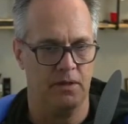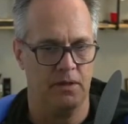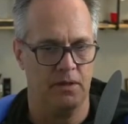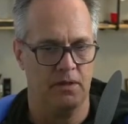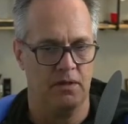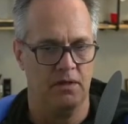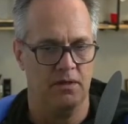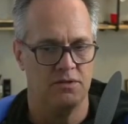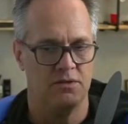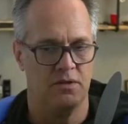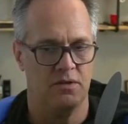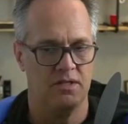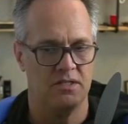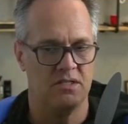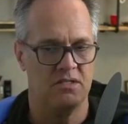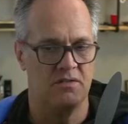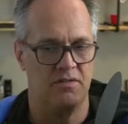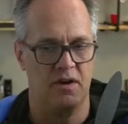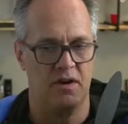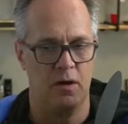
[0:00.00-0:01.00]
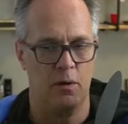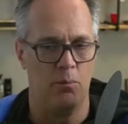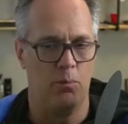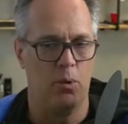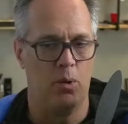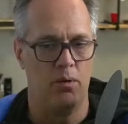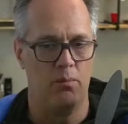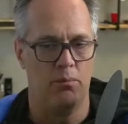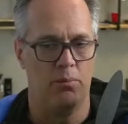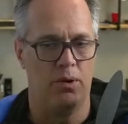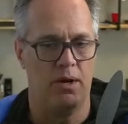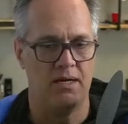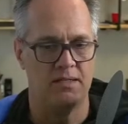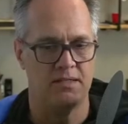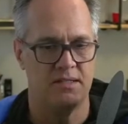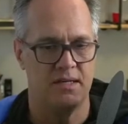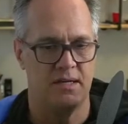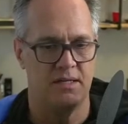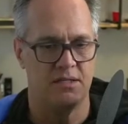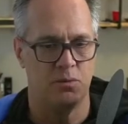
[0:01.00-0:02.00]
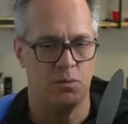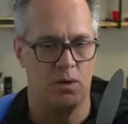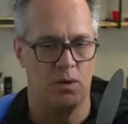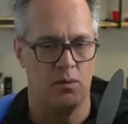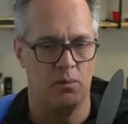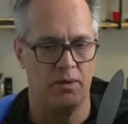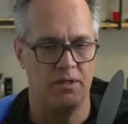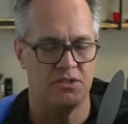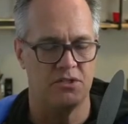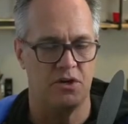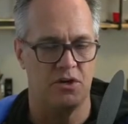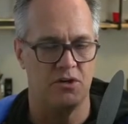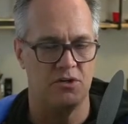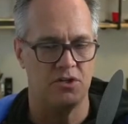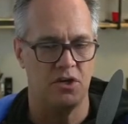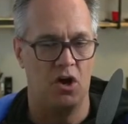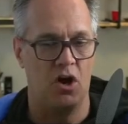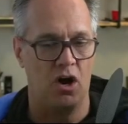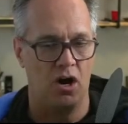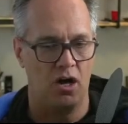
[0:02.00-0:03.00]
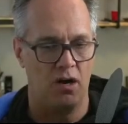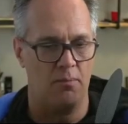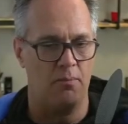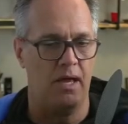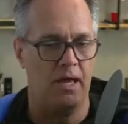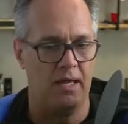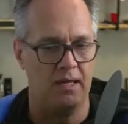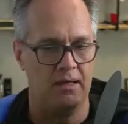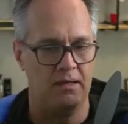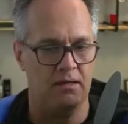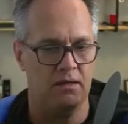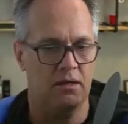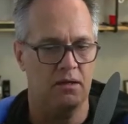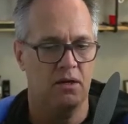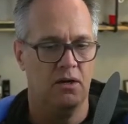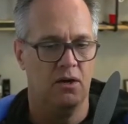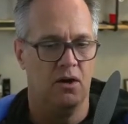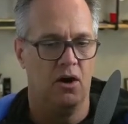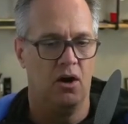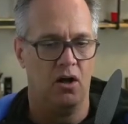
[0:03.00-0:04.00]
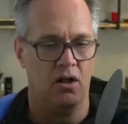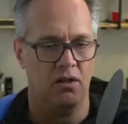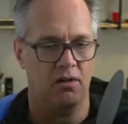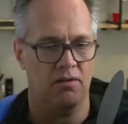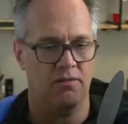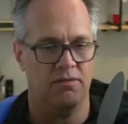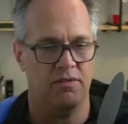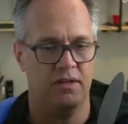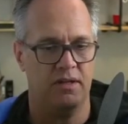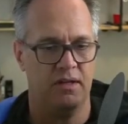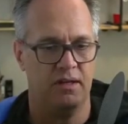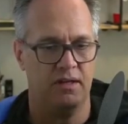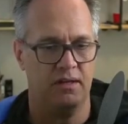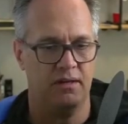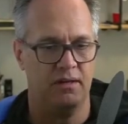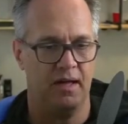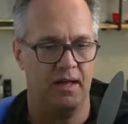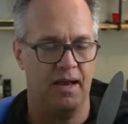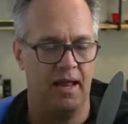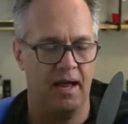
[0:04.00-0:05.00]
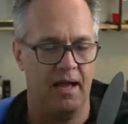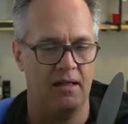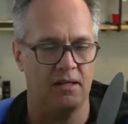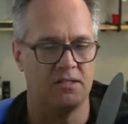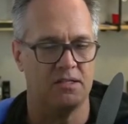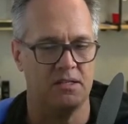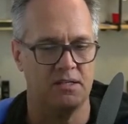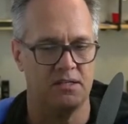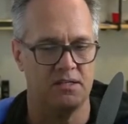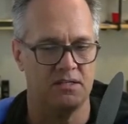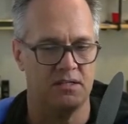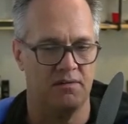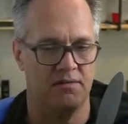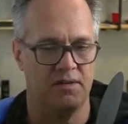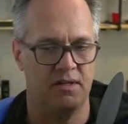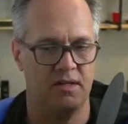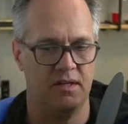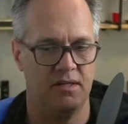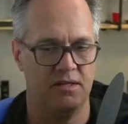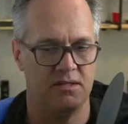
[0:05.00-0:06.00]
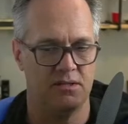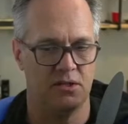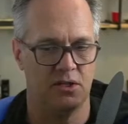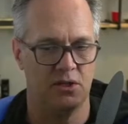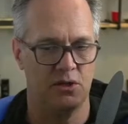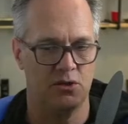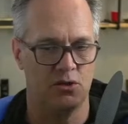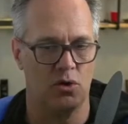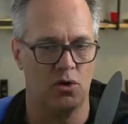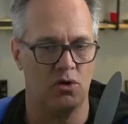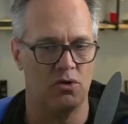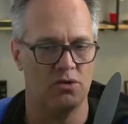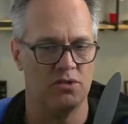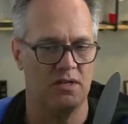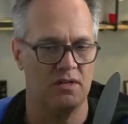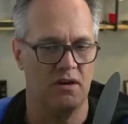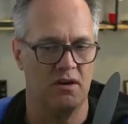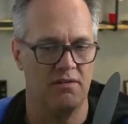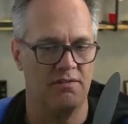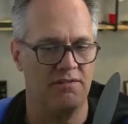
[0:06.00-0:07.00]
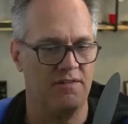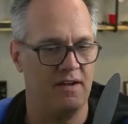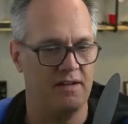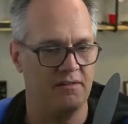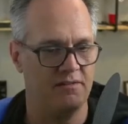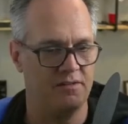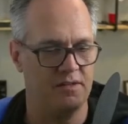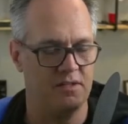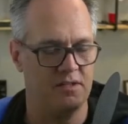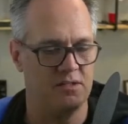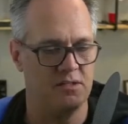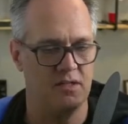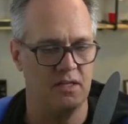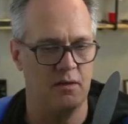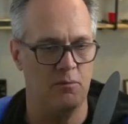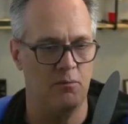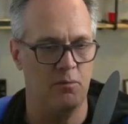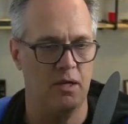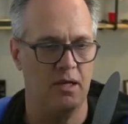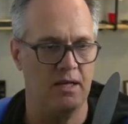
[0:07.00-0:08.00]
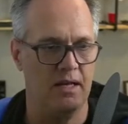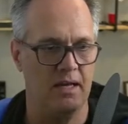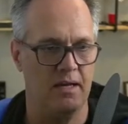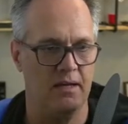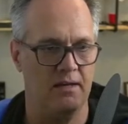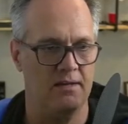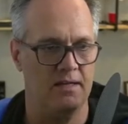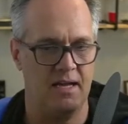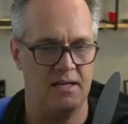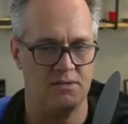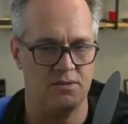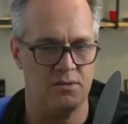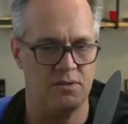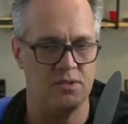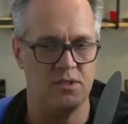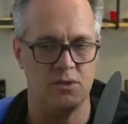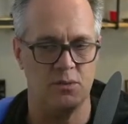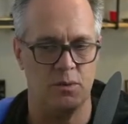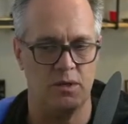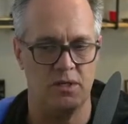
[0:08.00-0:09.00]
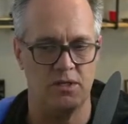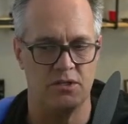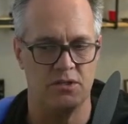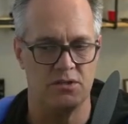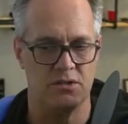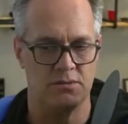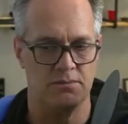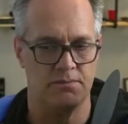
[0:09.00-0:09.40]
So this is a very important process where we start to automate all of the analysis of these controls and their effectiveness in mitigating the hazardous situations.